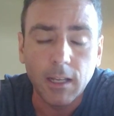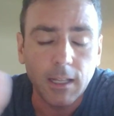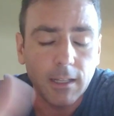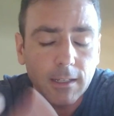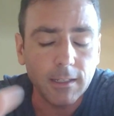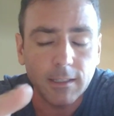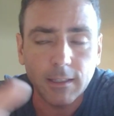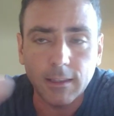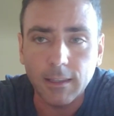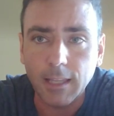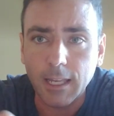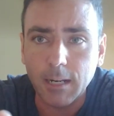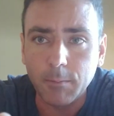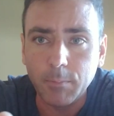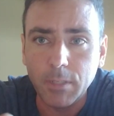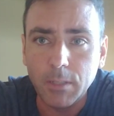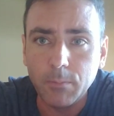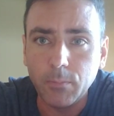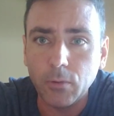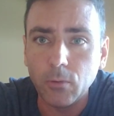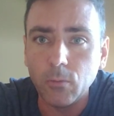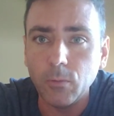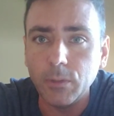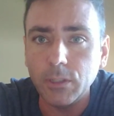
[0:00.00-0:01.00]
a lot of
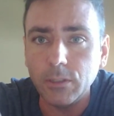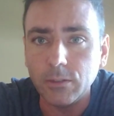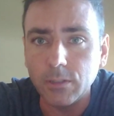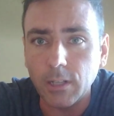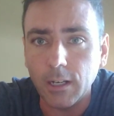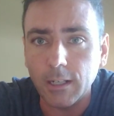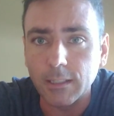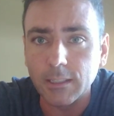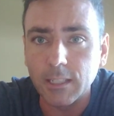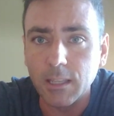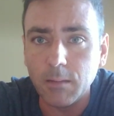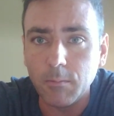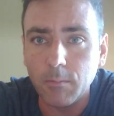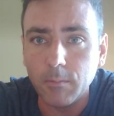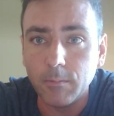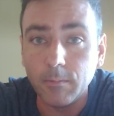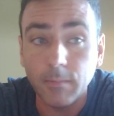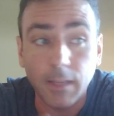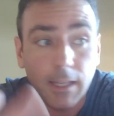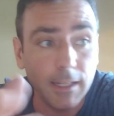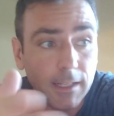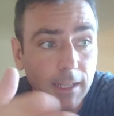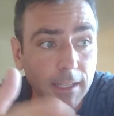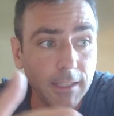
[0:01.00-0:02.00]
people, when you talk to
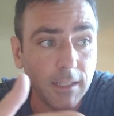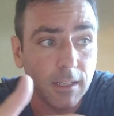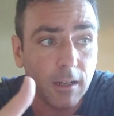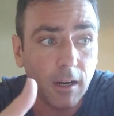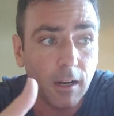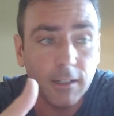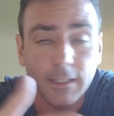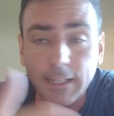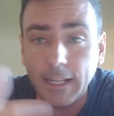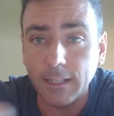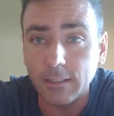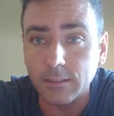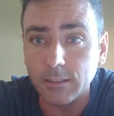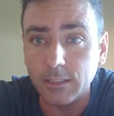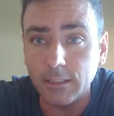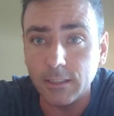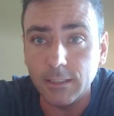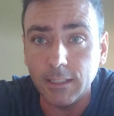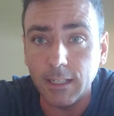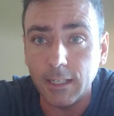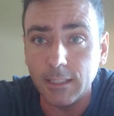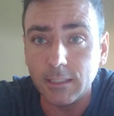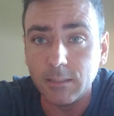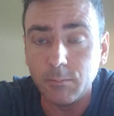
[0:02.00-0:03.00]
them, and, and the car
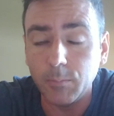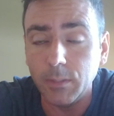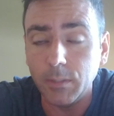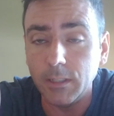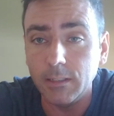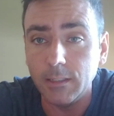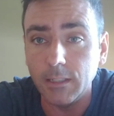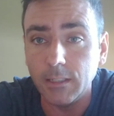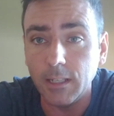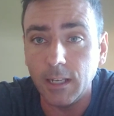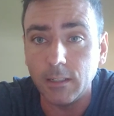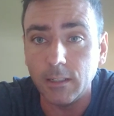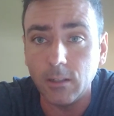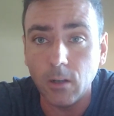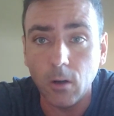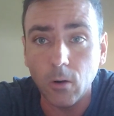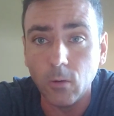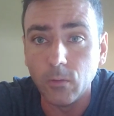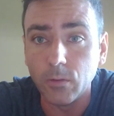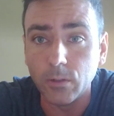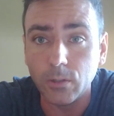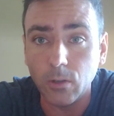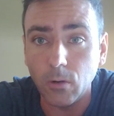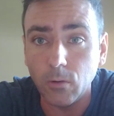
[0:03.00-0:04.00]
analogy has been done
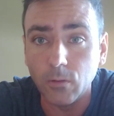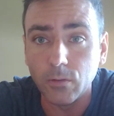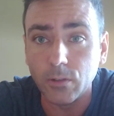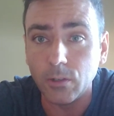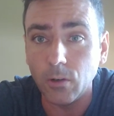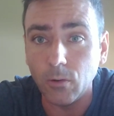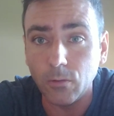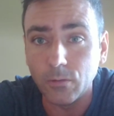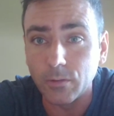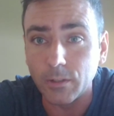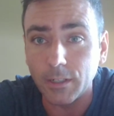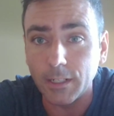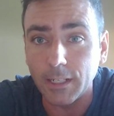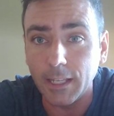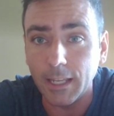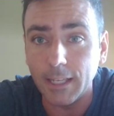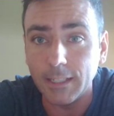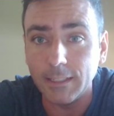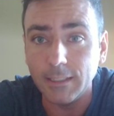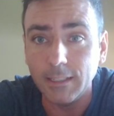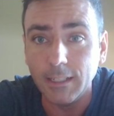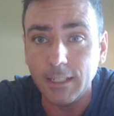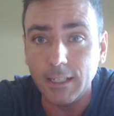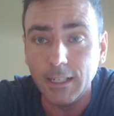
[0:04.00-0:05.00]
over and over and over
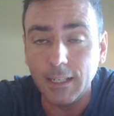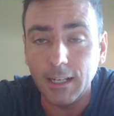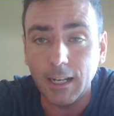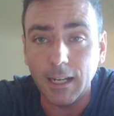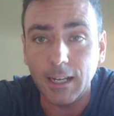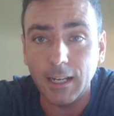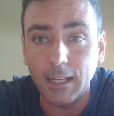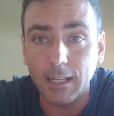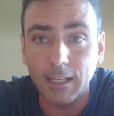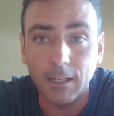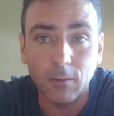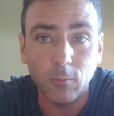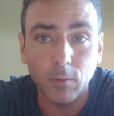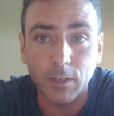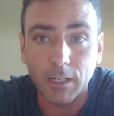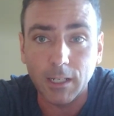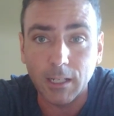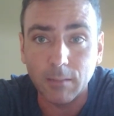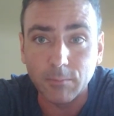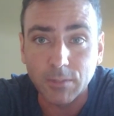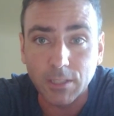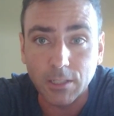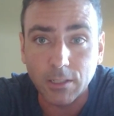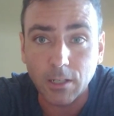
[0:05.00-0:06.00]
again, Uh, when it
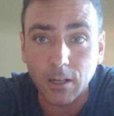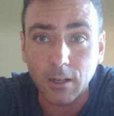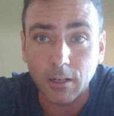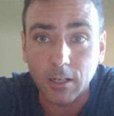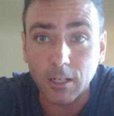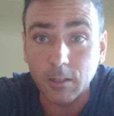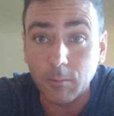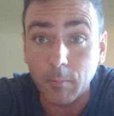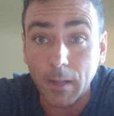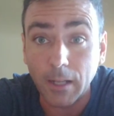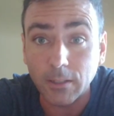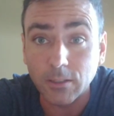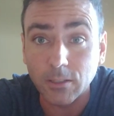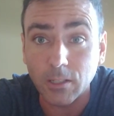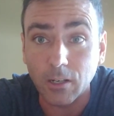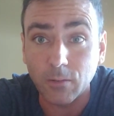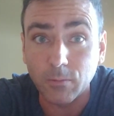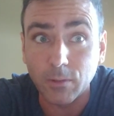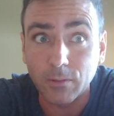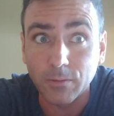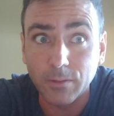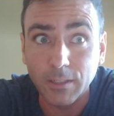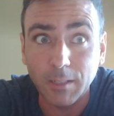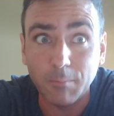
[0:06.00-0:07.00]
comes to talking about
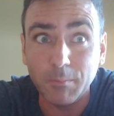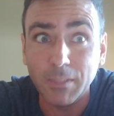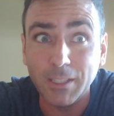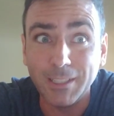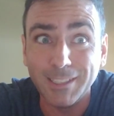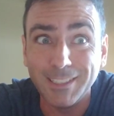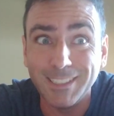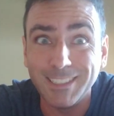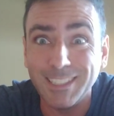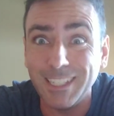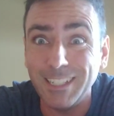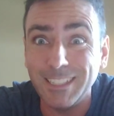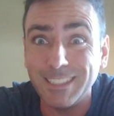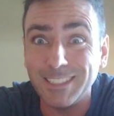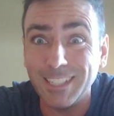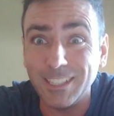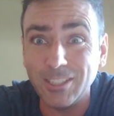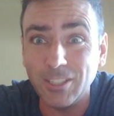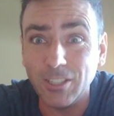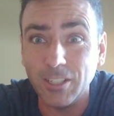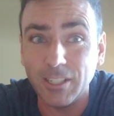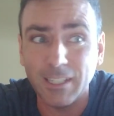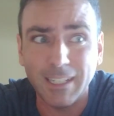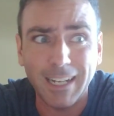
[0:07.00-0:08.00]
software freedom, because it's, it's
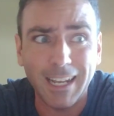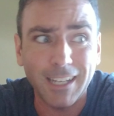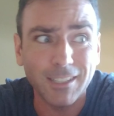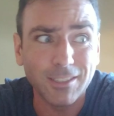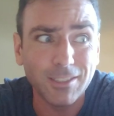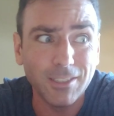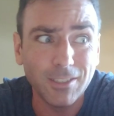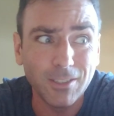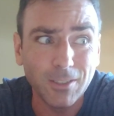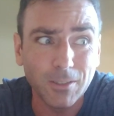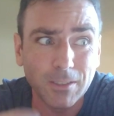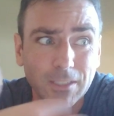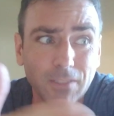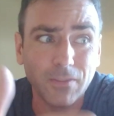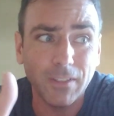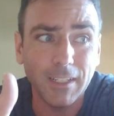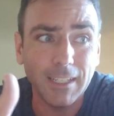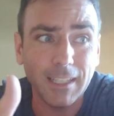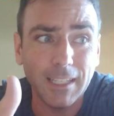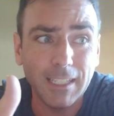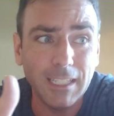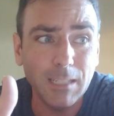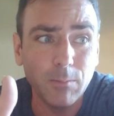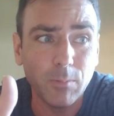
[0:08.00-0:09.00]
such a good analogy. So it's
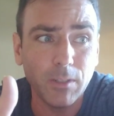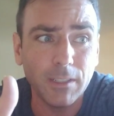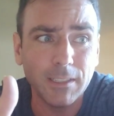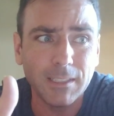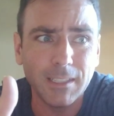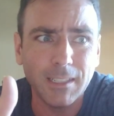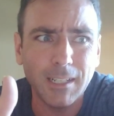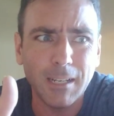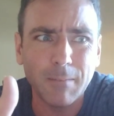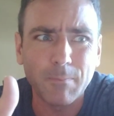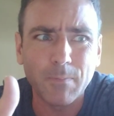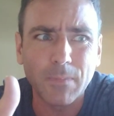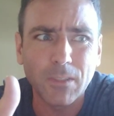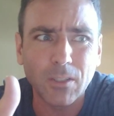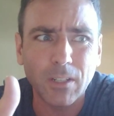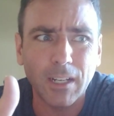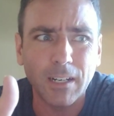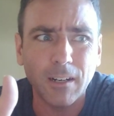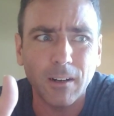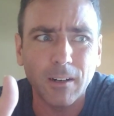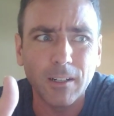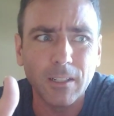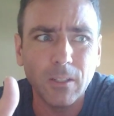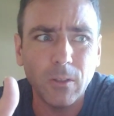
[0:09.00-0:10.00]
funny that he brings it up,
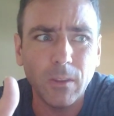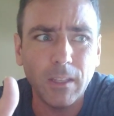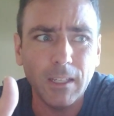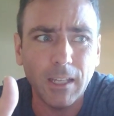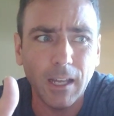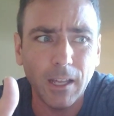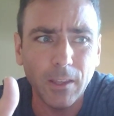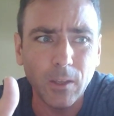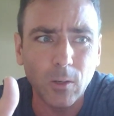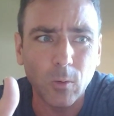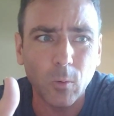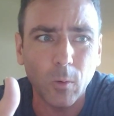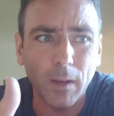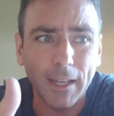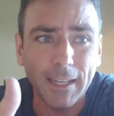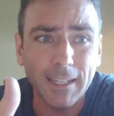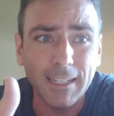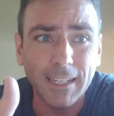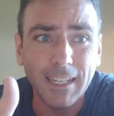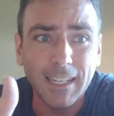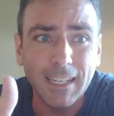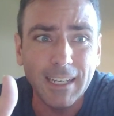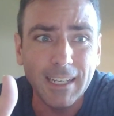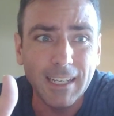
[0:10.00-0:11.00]
trying to argue the other
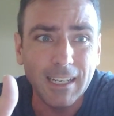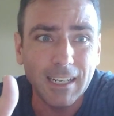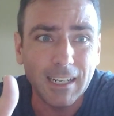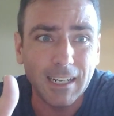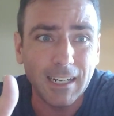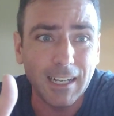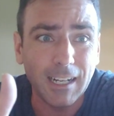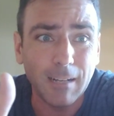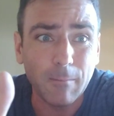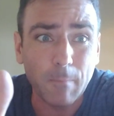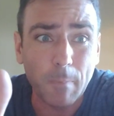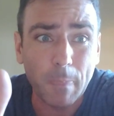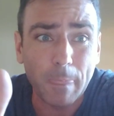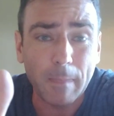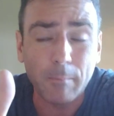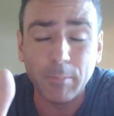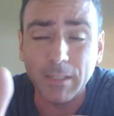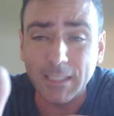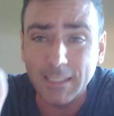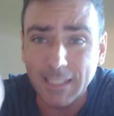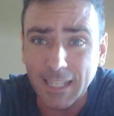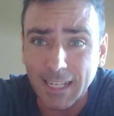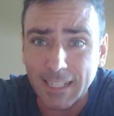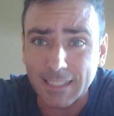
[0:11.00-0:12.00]
way. Um,
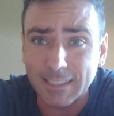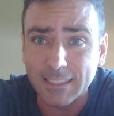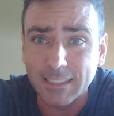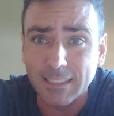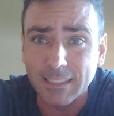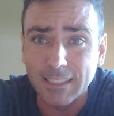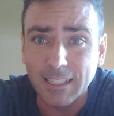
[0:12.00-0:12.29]
but yes,